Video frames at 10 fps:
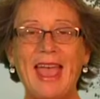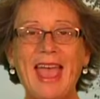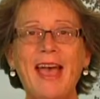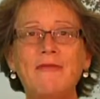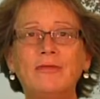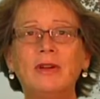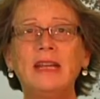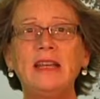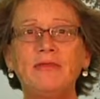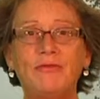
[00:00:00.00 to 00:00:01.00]

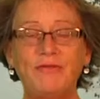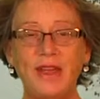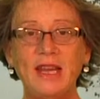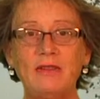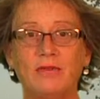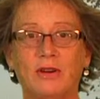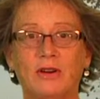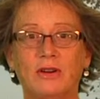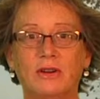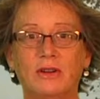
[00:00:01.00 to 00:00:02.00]
every
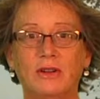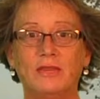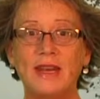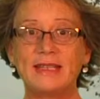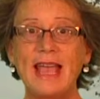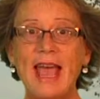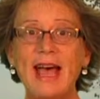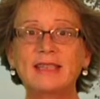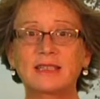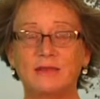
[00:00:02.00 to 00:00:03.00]
favor that is
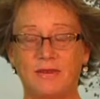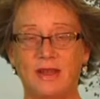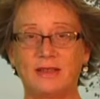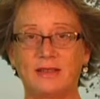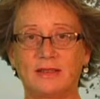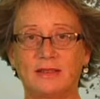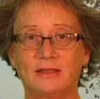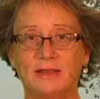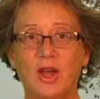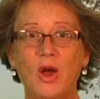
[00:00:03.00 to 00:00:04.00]
asked of us,
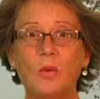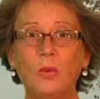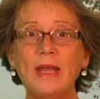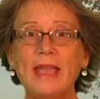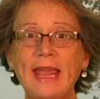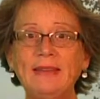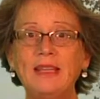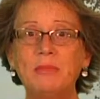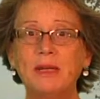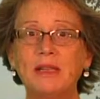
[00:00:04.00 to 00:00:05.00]
we gain
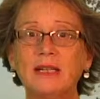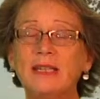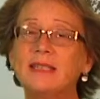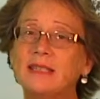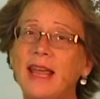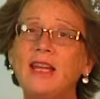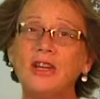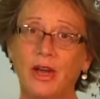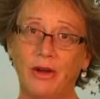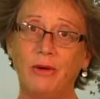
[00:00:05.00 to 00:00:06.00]
the ability to say
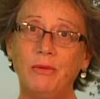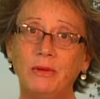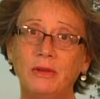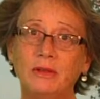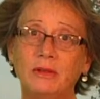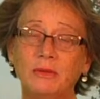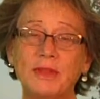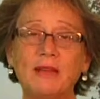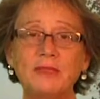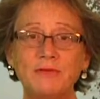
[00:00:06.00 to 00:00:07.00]
no
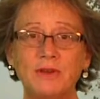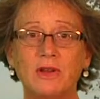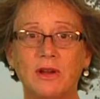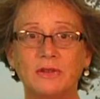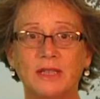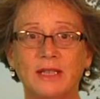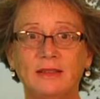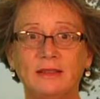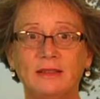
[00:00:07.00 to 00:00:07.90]
without difficulty.